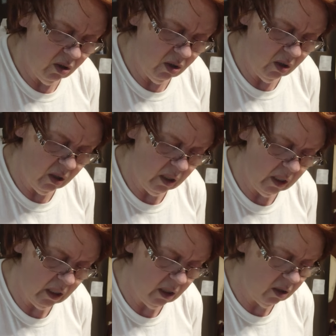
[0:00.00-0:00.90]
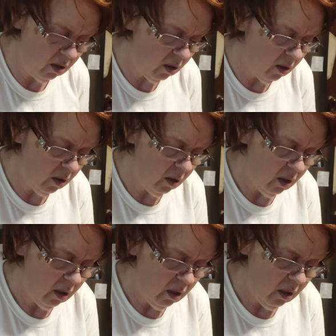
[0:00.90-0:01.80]
it? I see it somewhere.
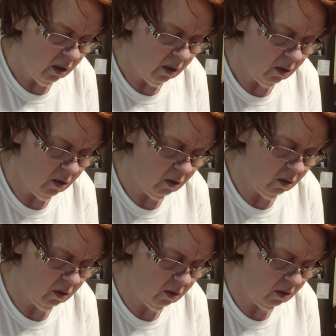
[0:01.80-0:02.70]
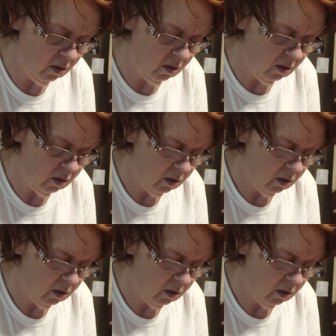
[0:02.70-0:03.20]
I have it.